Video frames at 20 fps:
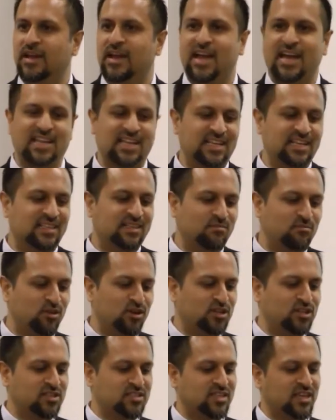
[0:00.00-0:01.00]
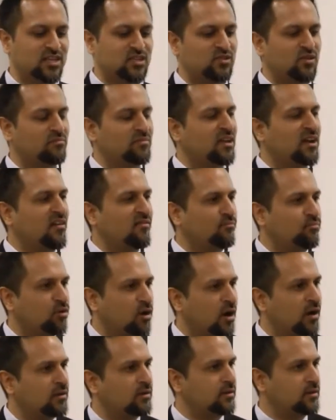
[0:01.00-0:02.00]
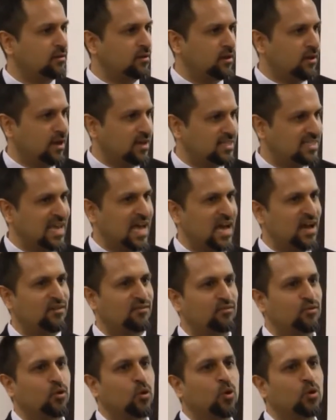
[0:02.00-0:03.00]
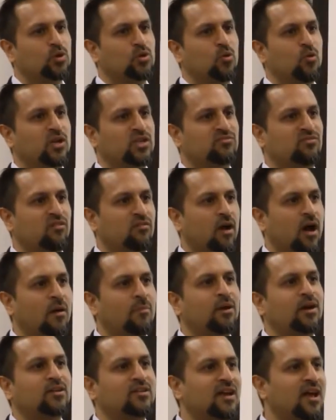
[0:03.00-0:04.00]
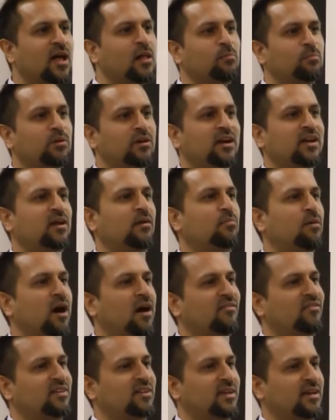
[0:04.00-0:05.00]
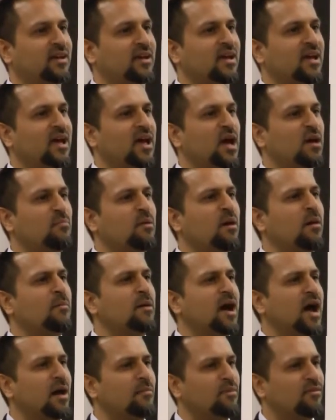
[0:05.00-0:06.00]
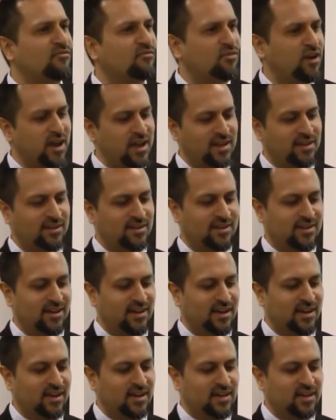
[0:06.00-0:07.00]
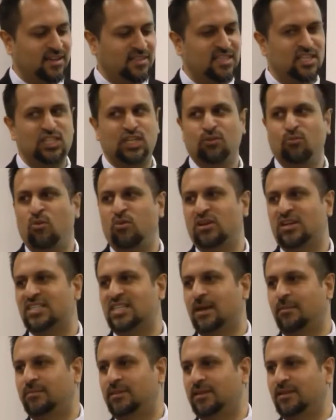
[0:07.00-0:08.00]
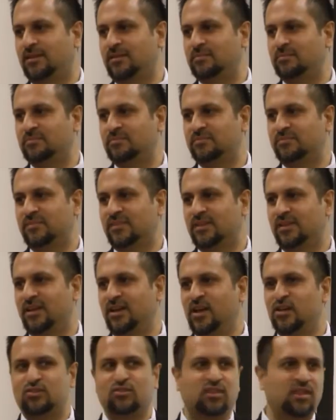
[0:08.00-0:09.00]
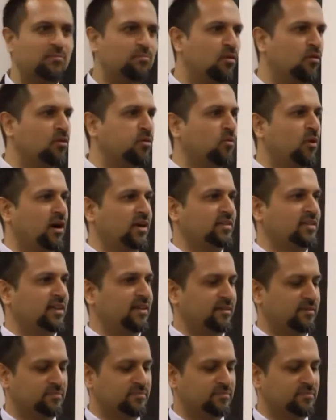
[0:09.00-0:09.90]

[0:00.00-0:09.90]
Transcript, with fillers: And he, the merchant says to him that I brought a sack of gold coins for Rabia to help her in her poverty. But I'm afraid that she won't accept it. So they both walked in.